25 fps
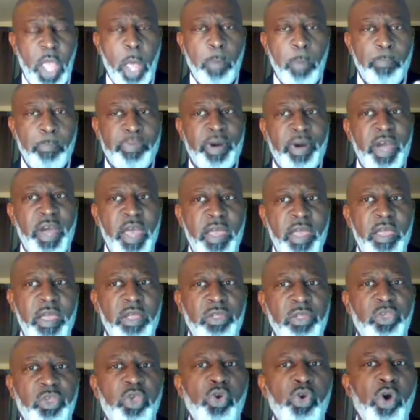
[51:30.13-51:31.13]
But
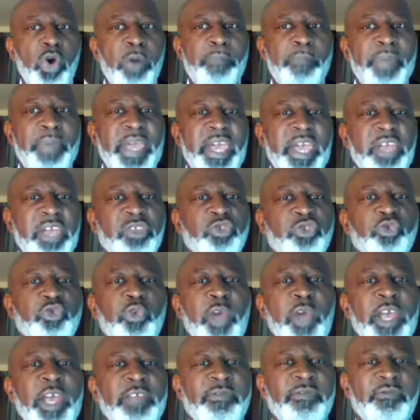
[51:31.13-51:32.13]
you are being
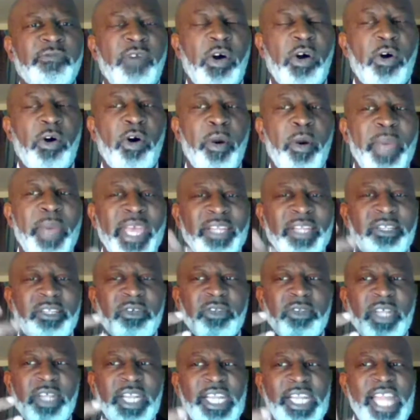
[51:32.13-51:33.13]
transformed into
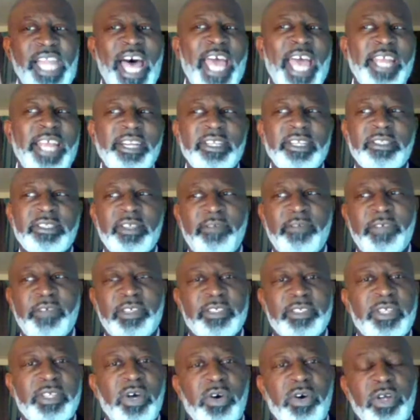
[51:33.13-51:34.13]
the likeness of
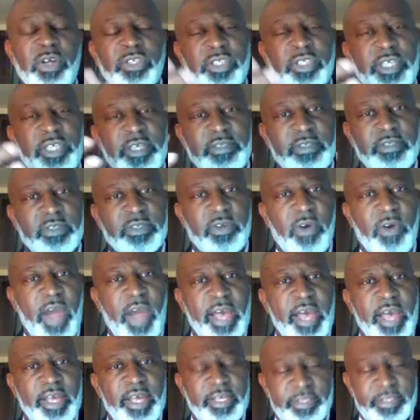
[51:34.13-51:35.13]
his son Jesus
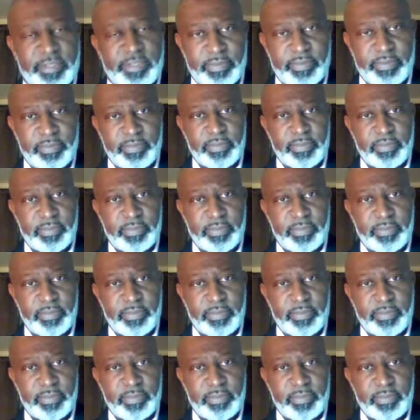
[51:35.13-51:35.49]
Christ.